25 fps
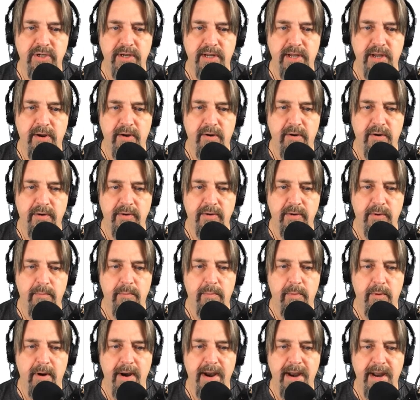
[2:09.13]
here under
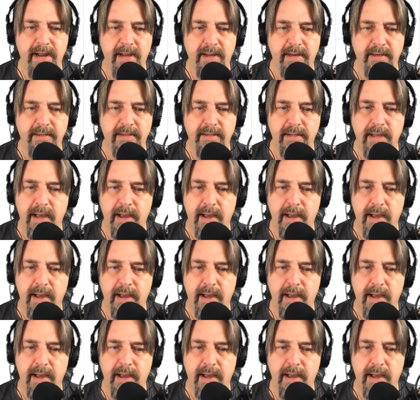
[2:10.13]
brand,